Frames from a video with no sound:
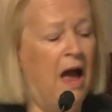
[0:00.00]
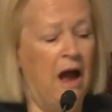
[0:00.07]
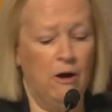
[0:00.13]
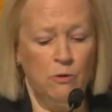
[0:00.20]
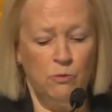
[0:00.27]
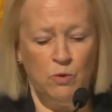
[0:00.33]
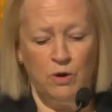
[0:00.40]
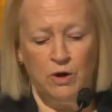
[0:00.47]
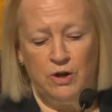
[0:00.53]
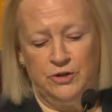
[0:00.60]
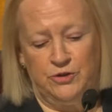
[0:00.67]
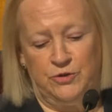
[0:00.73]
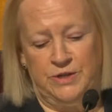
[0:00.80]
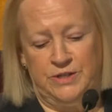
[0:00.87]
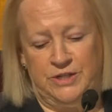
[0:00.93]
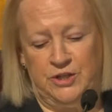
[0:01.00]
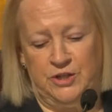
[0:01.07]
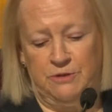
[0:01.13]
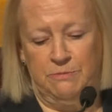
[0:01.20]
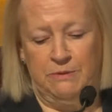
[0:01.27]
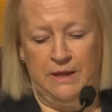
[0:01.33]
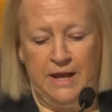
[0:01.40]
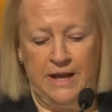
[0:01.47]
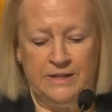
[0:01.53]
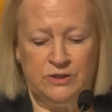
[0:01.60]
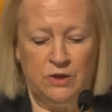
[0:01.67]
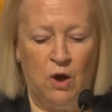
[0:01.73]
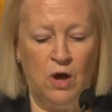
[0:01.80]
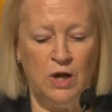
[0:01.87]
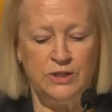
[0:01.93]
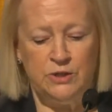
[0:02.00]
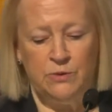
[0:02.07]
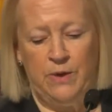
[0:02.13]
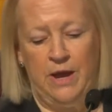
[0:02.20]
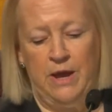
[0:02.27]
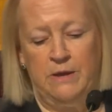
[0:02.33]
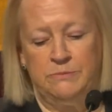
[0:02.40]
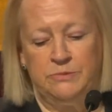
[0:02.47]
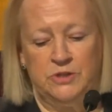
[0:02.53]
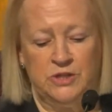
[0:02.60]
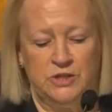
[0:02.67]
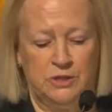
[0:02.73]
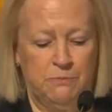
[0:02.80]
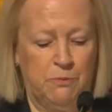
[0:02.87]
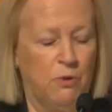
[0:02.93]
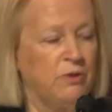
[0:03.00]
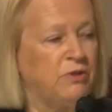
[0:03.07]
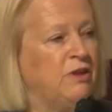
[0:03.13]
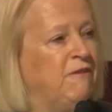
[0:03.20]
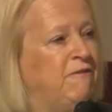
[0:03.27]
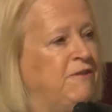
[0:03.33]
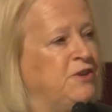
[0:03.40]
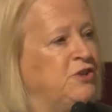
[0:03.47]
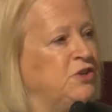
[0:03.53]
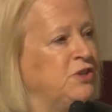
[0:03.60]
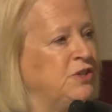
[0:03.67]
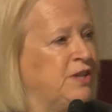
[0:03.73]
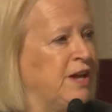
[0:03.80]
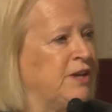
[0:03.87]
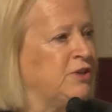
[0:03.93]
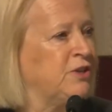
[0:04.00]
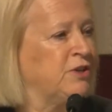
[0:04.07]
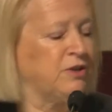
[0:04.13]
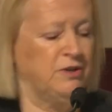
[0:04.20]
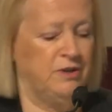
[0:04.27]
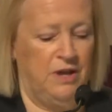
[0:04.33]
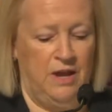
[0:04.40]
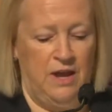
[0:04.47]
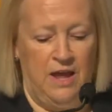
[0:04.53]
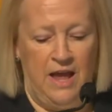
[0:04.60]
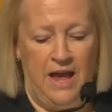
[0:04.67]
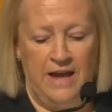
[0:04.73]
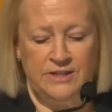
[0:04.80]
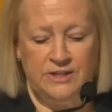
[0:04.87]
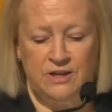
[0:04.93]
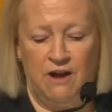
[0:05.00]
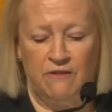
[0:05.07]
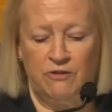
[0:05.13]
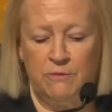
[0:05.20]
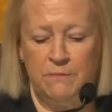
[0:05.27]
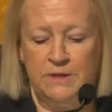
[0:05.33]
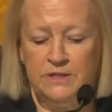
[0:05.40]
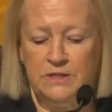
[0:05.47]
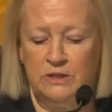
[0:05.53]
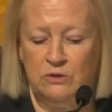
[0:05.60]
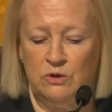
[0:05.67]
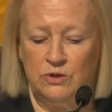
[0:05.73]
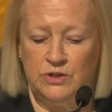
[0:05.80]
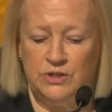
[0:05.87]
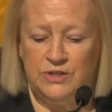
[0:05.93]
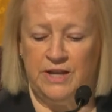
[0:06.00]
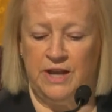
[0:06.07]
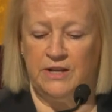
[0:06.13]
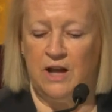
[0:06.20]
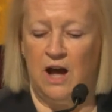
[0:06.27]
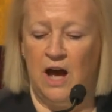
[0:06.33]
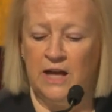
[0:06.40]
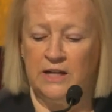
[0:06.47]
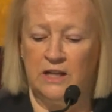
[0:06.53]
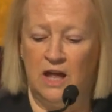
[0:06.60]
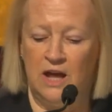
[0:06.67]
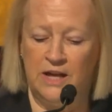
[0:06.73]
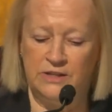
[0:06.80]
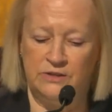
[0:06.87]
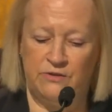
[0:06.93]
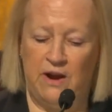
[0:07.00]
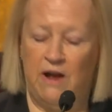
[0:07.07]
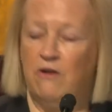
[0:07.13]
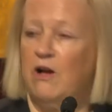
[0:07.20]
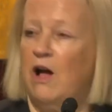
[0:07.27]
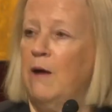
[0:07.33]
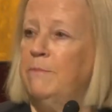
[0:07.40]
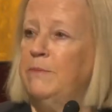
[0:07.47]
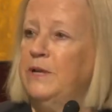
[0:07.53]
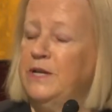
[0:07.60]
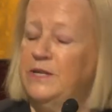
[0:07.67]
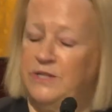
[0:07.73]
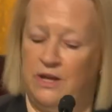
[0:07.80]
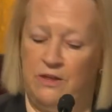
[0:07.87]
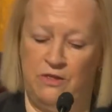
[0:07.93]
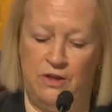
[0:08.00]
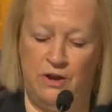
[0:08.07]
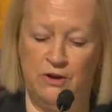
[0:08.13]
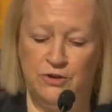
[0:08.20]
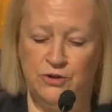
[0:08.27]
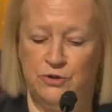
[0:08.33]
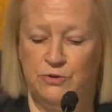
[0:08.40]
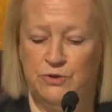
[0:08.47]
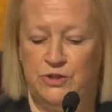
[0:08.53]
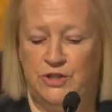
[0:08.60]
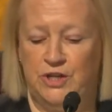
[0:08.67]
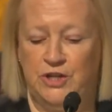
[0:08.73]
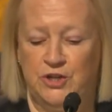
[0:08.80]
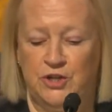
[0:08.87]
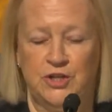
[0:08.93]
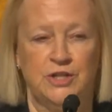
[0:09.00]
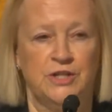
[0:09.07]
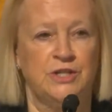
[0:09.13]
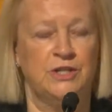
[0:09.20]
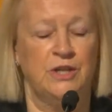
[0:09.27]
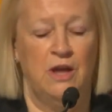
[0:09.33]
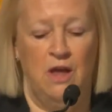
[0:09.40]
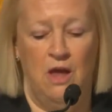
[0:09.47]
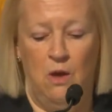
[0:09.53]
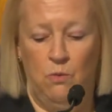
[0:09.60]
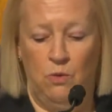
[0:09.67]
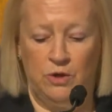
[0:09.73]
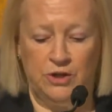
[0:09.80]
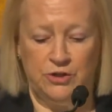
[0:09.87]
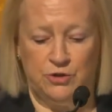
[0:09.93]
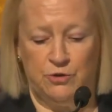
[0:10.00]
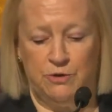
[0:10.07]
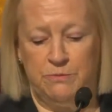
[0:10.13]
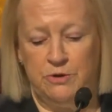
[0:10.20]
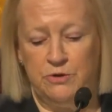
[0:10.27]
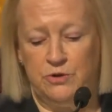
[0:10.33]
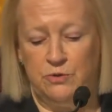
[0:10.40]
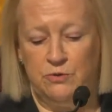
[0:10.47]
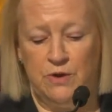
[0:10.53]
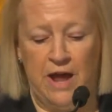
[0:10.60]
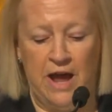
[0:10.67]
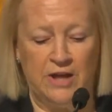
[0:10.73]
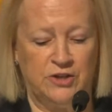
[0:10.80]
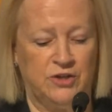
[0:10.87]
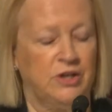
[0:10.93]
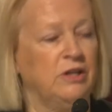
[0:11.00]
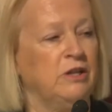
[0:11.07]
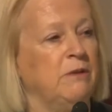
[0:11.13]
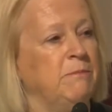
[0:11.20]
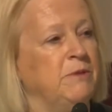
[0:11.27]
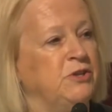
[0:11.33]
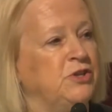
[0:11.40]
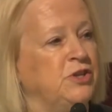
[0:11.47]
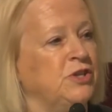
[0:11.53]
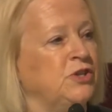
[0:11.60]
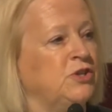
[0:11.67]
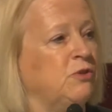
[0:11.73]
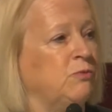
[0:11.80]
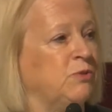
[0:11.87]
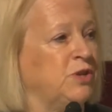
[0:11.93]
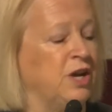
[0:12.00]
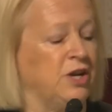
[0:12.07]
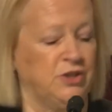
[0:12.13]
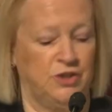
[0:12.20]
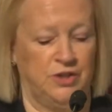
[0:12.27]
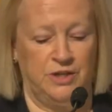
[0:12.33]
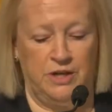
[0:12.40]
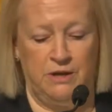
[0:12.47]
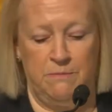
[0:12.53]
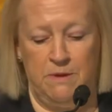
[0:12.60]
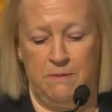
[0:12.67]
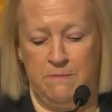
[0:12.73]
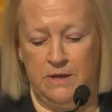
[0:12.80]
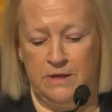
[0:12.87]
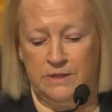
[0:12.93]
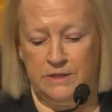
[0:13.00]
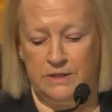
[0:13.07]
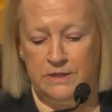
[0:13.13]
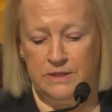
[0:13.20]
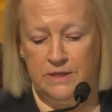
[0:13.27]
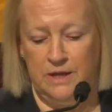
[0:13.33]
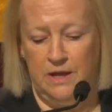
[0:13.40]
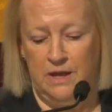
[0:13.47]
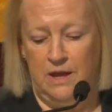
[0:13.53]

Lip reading: Our work on transition plans also aims to support the official sector as governments look to set guidelines for how companies in their jurisdictions will contribute to national emissions reduction commitments.